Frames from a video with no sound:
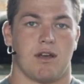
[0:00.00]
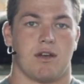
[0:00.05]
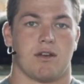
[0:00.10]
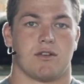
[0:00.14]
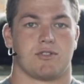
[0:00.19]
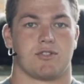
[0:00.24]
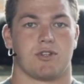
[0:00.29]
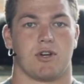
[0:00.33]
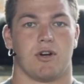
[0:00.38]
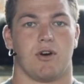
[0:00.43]

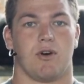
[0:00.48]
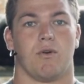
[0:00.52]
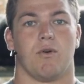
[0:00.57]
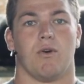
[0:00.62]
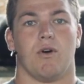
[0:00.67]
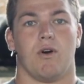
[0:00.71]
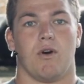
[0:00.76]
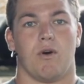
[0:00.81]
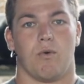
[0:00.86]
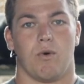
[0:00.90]

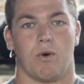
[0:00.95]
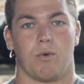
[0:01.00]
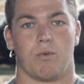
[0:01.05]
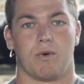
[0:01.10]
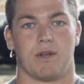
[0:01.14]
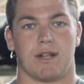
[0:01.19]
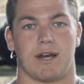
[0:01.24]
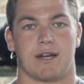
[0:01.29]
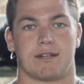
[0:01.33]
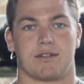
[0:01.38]
So what
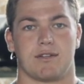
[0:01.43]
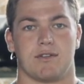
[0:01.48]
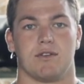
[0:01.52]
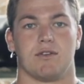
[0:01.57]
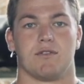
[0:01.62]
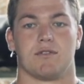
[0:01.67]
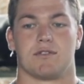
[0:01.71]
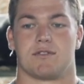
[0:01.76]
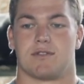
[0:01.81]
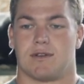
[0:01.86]
we like to
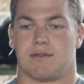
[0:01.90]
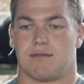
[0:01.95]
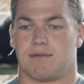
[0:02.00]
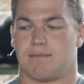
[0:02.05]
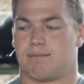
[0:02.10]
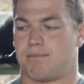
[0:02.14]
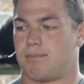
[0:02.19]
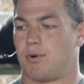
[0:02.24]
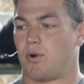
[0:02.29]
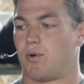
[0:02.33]
do is
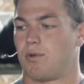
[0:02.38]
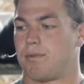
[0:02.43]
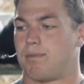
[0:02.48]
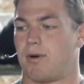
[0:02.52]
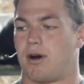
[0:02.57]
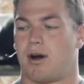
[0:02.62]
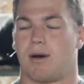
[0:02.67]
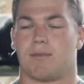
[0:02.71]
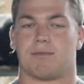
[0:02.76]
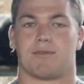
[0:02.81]
both
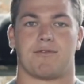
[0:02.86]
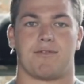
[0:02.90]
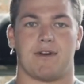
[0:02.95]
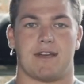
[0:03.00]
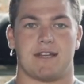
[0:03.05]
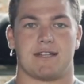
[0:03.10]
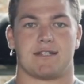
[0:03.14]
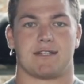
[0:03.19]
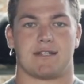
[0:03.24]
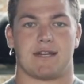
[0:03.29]
palms
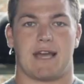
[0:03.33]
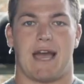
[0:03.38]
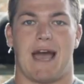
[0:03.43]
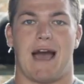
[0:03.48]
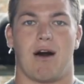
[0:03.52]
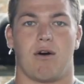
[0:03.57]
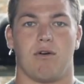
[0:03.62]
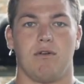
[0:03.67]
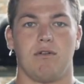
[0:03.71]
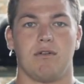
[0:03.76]
facing
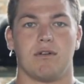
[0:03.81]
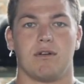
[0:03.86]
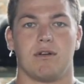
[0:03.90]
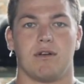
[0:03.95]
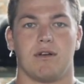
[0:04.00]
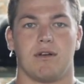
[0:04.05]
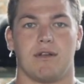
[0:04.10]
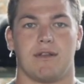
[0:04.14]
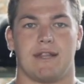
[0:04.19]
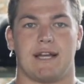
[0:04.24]
out.
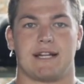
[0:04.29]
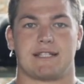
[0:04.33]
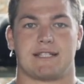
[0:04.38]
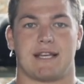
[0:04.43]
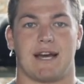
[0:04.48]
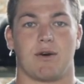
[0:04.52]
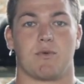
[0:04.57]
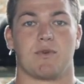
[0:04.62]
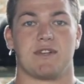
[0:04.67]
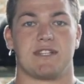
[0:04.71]
That's
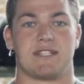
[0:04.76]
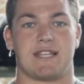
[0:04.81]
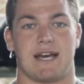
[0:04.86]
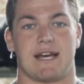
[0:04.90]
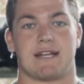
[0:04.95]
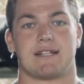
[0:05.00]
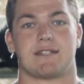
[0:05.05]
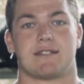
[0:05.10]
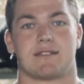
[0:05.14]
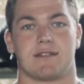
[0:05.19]
how we
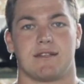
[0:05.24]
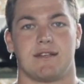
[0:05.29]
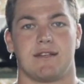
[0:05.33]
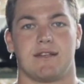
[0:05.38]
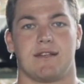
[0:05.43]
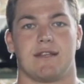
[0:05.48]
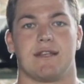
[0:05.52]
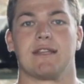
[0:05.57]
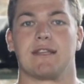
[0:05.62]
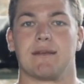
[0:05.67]
test
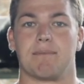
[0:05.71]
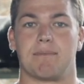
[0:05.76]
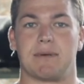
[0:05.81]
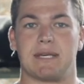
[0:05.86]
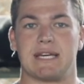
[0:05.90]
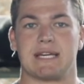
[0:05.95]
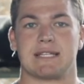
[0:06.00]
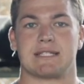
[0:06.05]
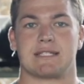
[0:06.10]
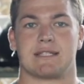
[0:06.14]
it in the
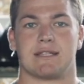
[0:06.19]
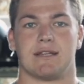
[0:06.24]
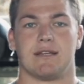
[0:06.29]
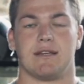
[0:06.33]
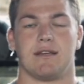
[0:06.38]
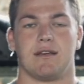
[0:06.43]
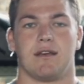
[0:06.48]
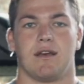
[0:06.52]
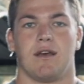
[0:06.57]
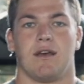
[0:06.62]
PST.
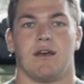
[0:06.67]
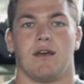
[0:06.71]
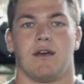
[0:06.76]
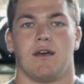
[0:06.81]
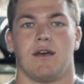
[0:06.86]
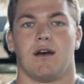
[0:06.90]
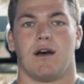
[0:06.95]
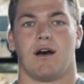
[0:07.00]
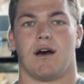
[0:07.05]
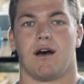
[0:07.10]

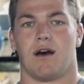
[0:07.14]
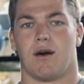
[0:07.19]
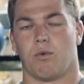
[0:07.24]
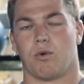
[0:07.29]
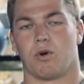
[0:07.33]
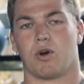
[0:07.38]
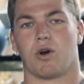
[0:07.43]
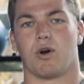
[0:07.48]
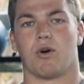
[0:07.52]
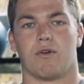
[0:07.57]

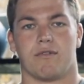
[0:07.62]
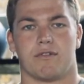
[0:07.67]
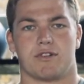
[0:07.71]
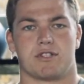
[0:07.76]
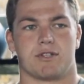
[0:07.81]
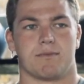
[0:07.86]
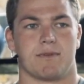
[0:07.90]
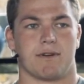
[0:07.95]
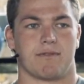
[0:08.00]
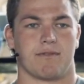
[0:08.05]
We'll go over
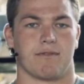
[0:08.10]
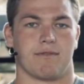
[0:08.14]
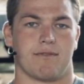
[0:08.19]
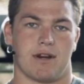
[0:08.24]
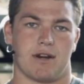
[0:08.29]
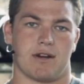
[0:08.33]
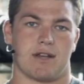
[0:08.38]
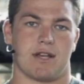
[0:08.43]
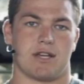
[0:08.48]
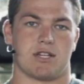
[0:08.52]
some different
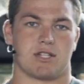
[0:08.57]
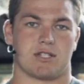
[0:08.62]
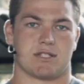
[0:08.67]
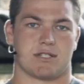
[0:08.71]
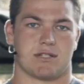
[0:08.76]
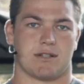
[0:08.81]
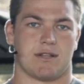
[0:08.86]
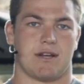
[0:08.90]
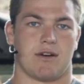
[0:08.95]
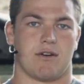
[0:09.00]

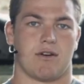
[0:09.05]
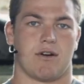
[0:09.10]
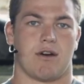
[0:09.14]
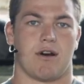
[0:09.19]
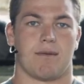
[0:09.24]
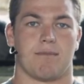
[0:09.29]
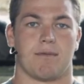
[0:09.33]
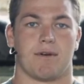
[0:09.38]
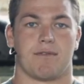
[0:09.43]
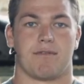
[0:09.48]
variations later
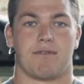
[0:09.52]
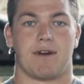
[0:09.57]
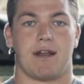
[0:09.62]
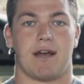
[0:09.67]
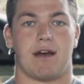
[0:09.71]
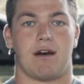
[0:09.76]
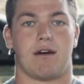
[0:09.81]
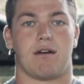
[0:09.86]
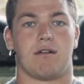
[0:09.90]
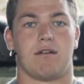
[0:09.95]
on, but for
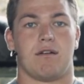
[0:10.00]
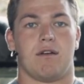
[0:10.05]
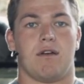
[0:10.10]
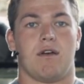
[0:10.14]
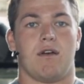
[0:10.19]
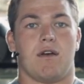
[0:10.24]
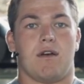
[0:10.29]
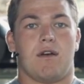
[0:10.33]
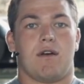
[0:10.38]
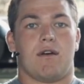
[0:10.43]
now,
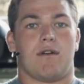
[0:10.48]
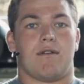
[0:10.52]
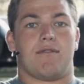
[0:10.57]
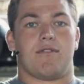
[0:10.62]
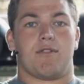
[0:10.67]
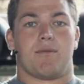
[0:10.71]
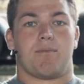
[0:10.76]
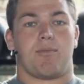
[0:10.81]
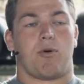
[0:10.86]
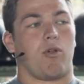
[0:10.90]

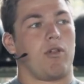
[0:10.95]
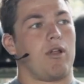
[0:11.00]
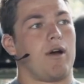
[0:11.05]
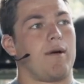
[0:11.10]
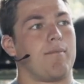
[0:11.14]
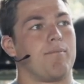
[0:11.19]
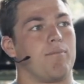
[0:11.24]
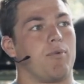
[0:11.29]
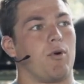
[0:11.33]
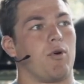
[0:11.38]
for the
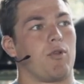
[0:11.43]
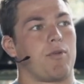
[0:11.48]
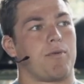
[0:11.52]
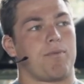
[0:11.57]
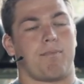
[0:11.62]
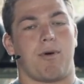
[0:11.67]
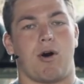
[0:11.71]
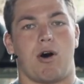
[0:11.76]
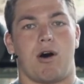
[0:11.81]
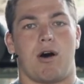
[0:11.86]
pull-up,
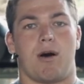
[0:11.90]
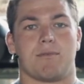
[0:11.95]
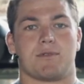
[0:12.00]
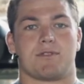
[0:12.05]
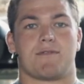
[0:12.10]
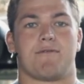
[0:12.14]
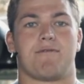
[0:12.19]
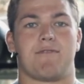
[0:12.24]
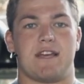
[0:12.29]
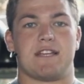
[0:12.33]
both
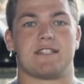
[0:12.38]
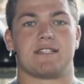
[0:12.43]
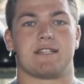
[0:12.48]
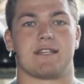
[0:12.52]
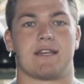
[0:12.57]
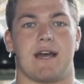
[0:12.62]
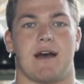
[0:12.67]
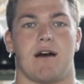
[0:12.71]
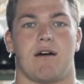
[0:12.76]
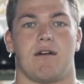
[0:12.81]
palms
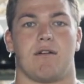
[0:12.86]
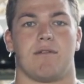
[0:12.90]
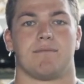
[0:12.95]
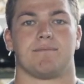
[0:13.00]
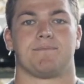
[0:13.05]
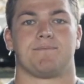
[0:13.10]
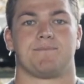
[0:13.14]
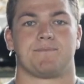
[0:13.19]
facing out.